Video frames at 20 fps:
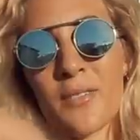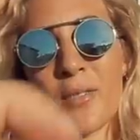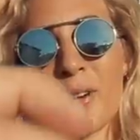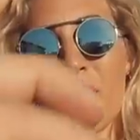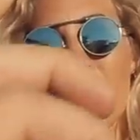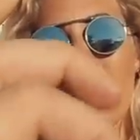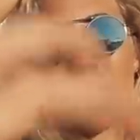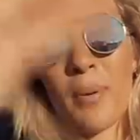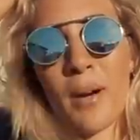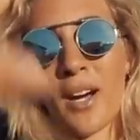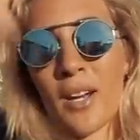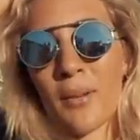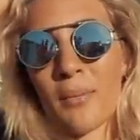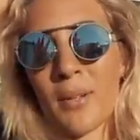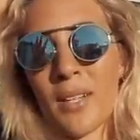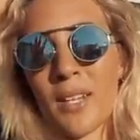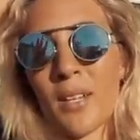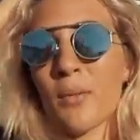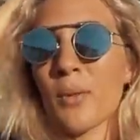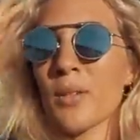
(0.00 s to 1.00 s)
for our
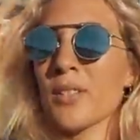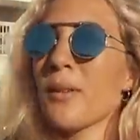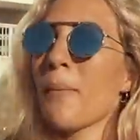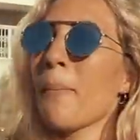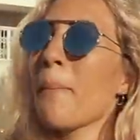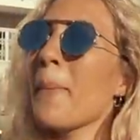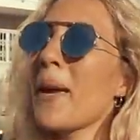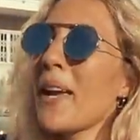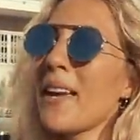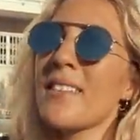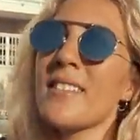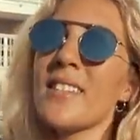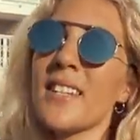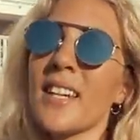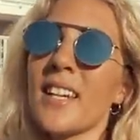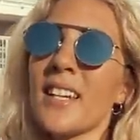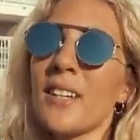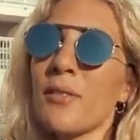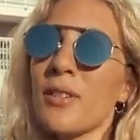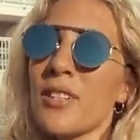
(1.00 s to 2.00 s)
apartment. It was
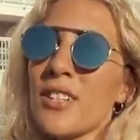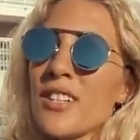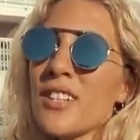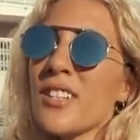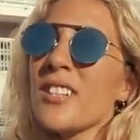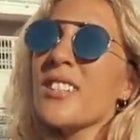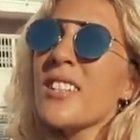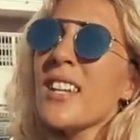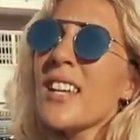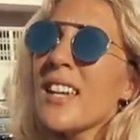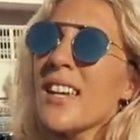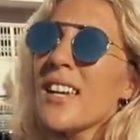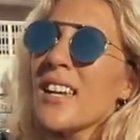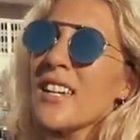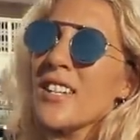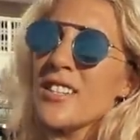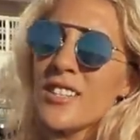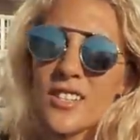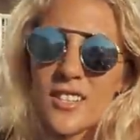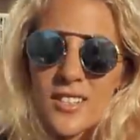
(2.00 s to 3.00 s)
amazing and it was just
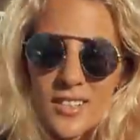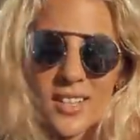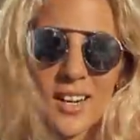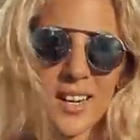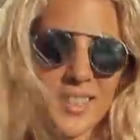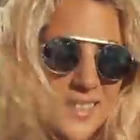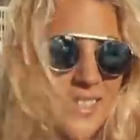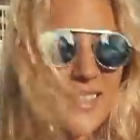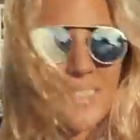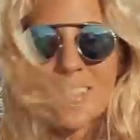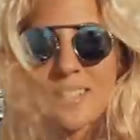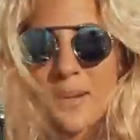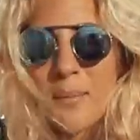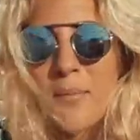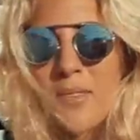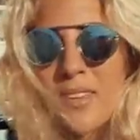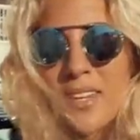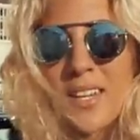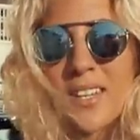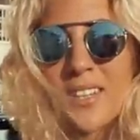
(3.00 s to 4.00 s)
it just touches
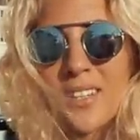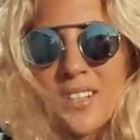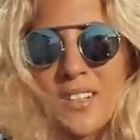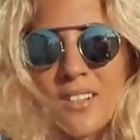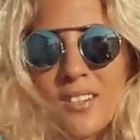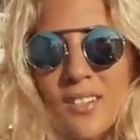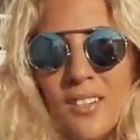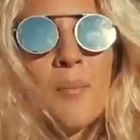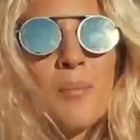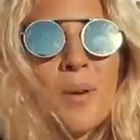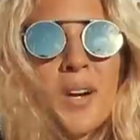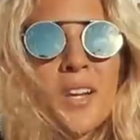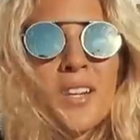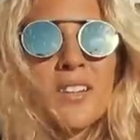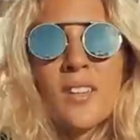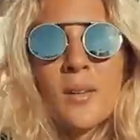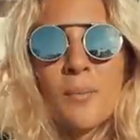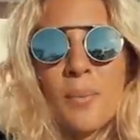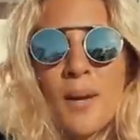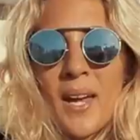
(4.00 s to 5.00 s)
something in you. But
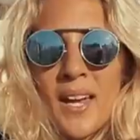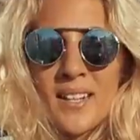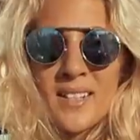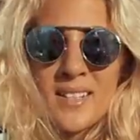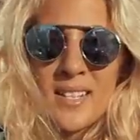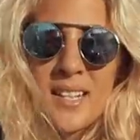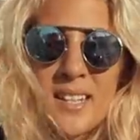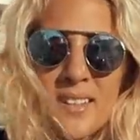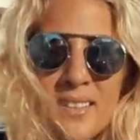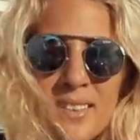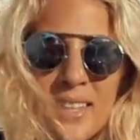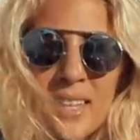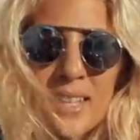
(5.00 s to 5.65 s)
the painting